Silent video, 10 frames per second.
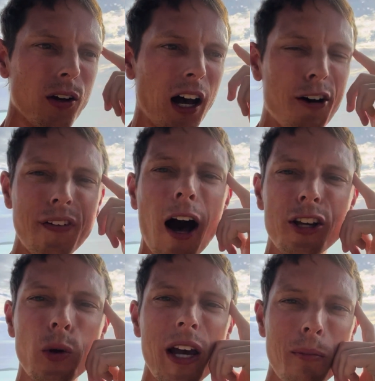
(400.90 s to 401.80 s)

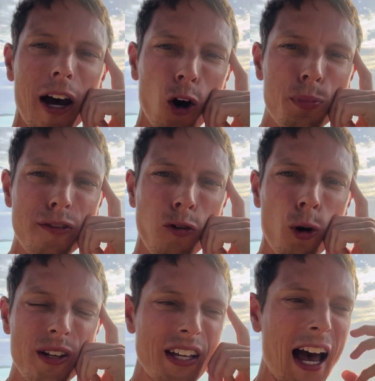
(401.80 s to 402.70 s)
evaluate my own
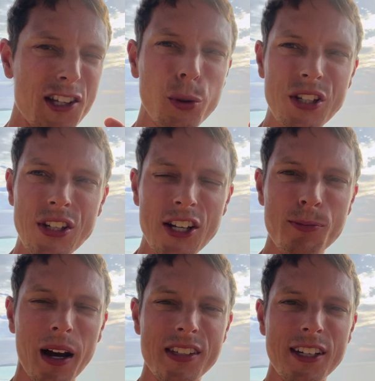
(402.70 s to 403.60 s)
performance. I had to assess
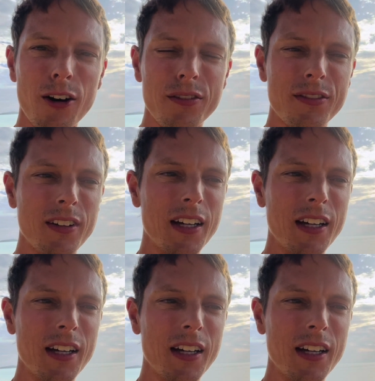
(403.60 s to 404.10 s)
myself.